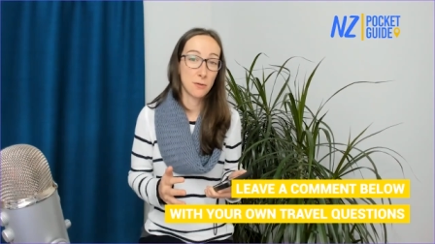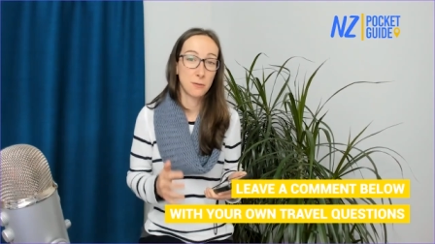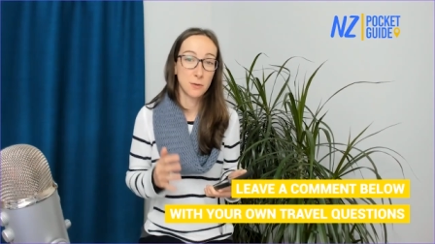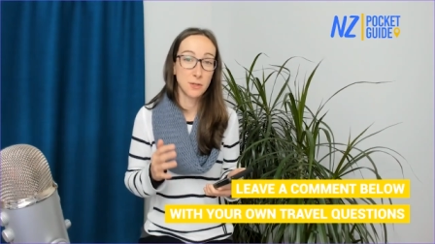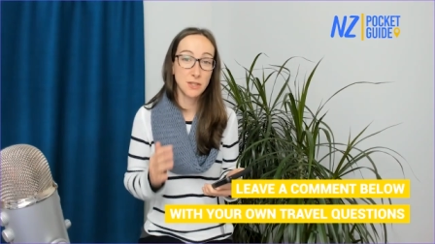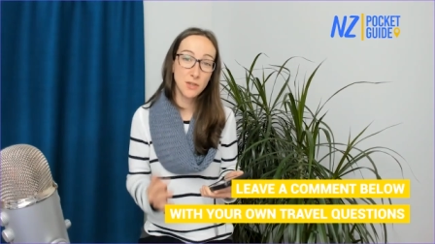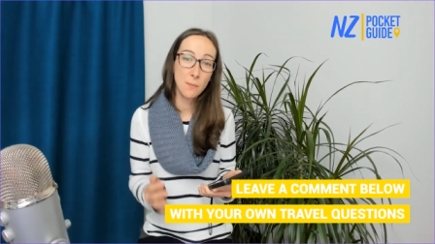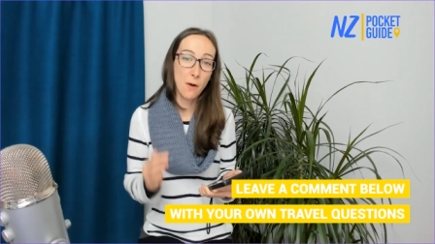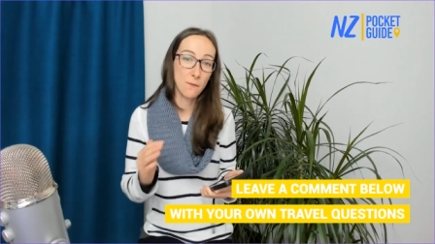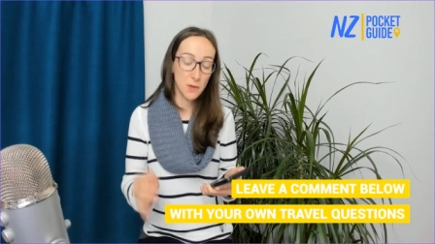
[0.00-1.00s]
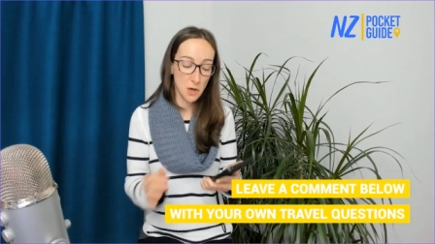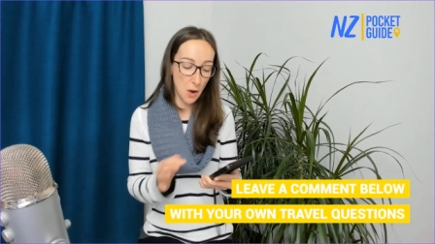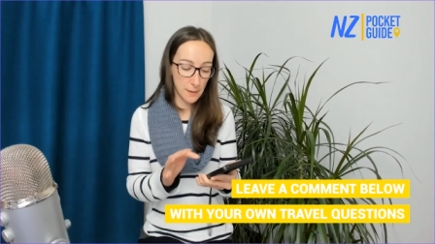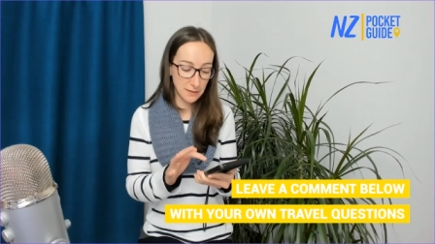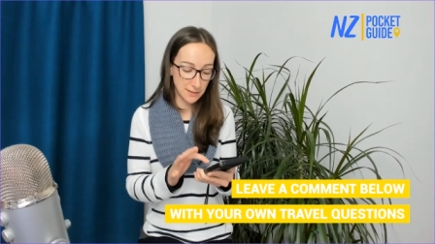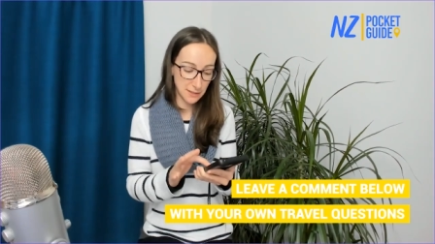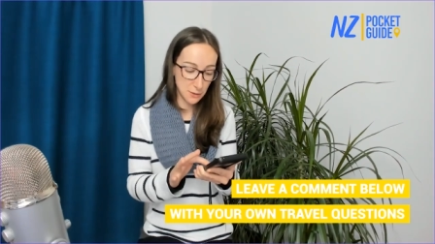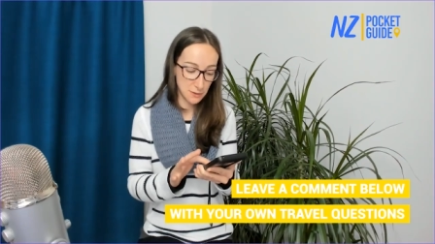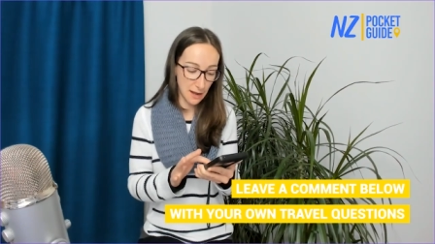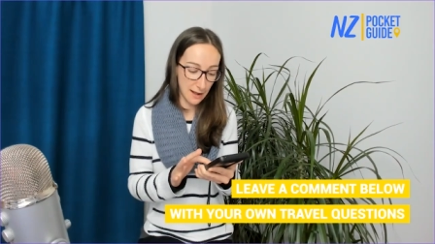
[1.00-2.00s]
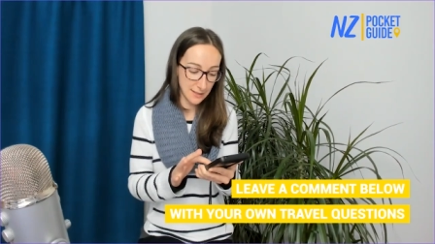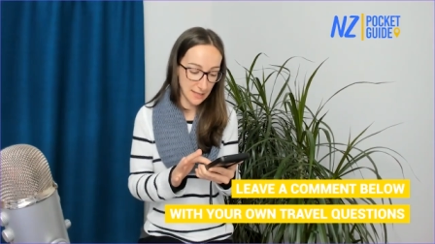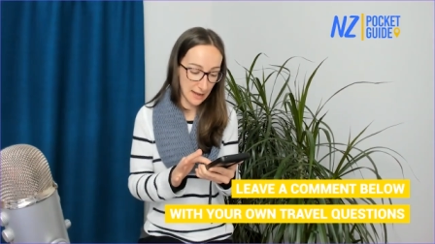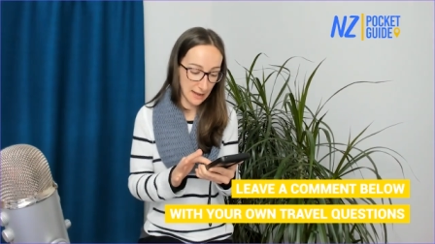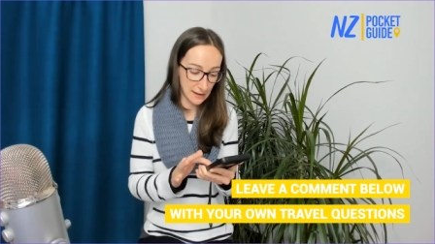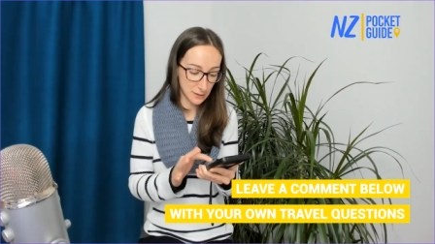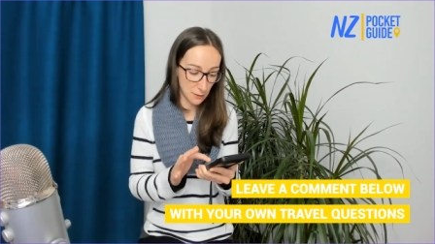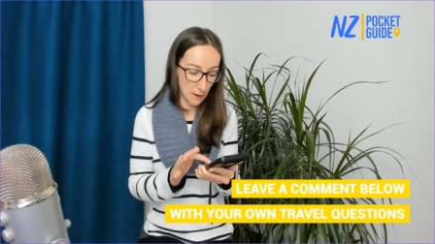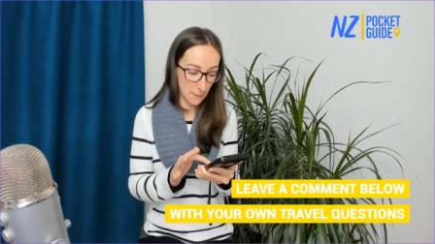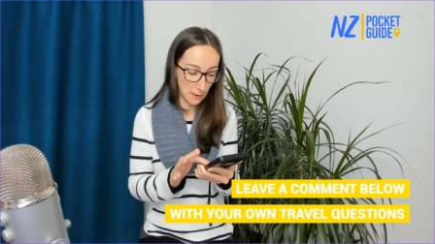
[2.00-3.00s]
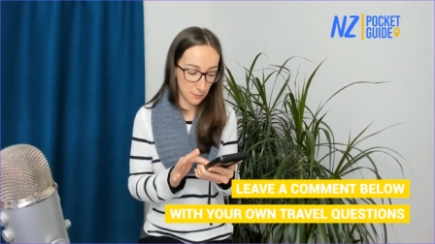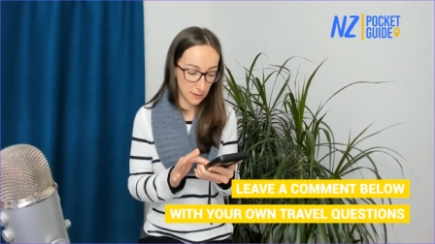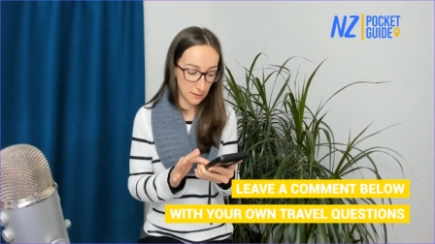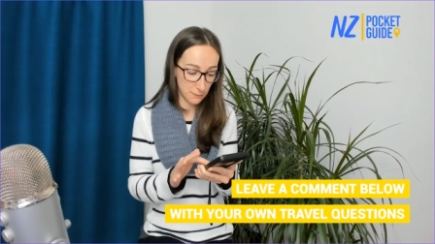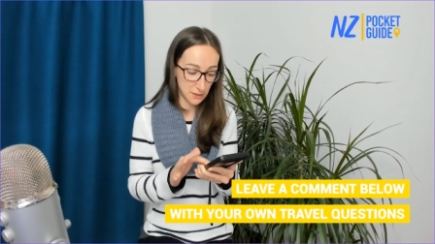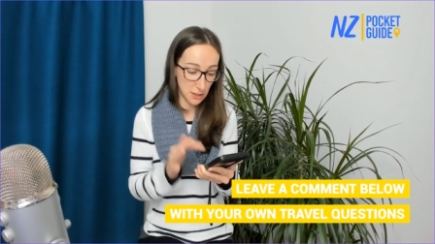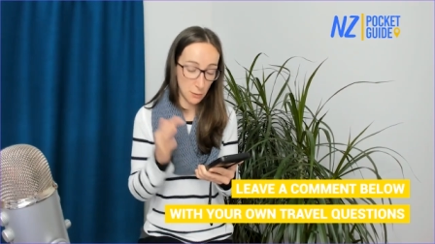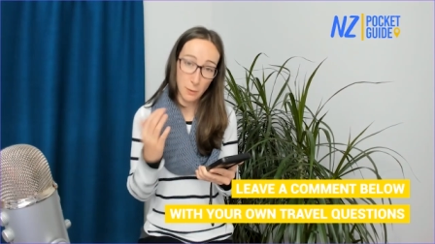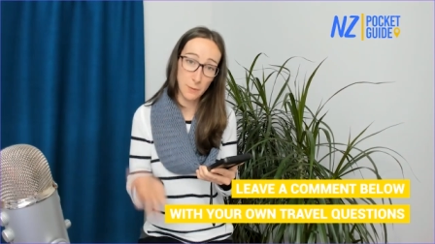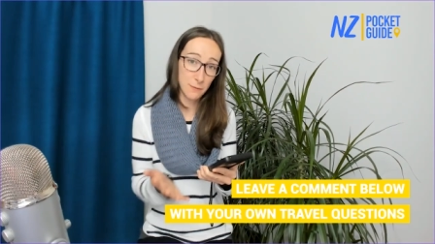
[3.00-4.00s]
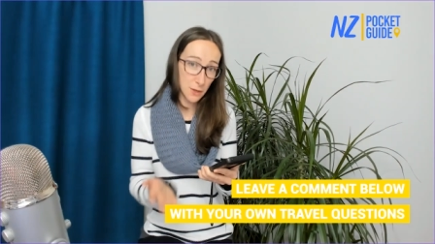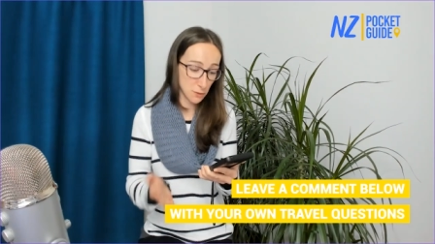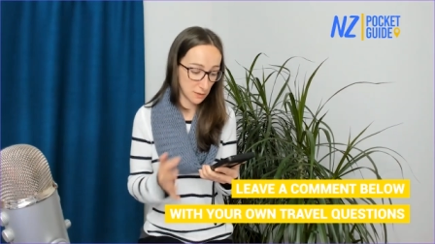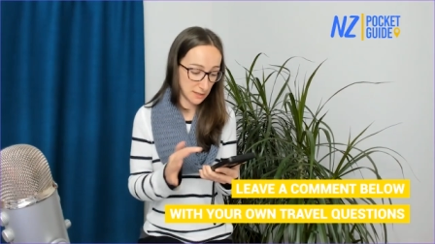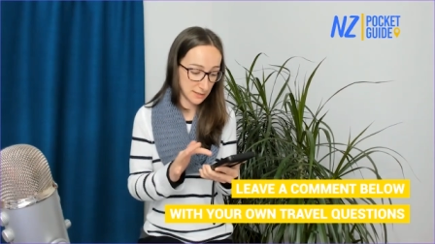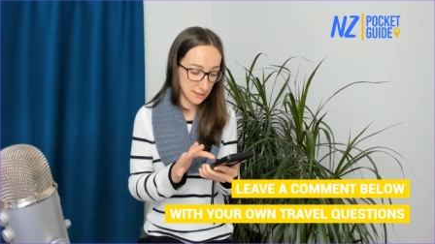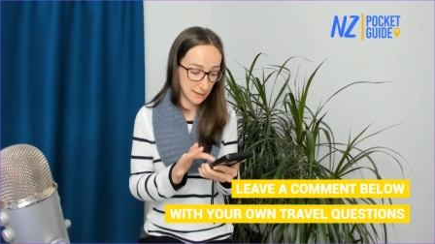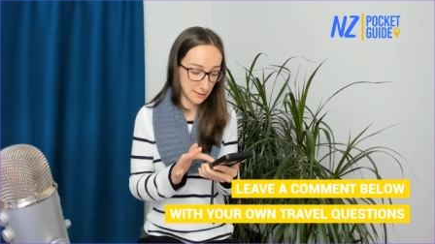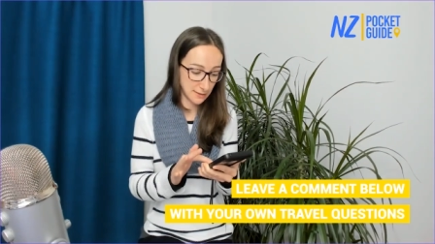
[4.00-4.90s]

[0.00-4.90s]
through some of the comments you guys had about the video when we first released it.